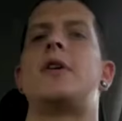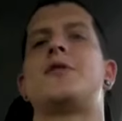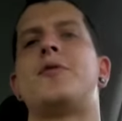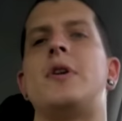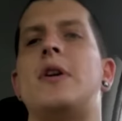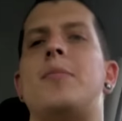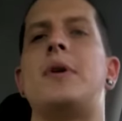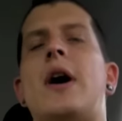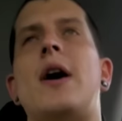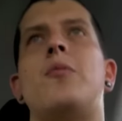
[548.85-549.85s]
history
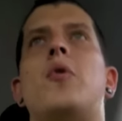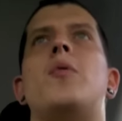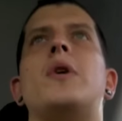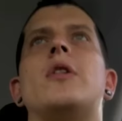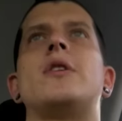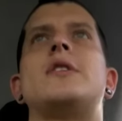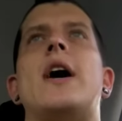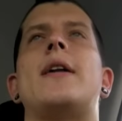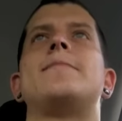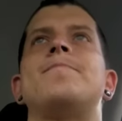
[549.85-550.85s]
behind what we looked at.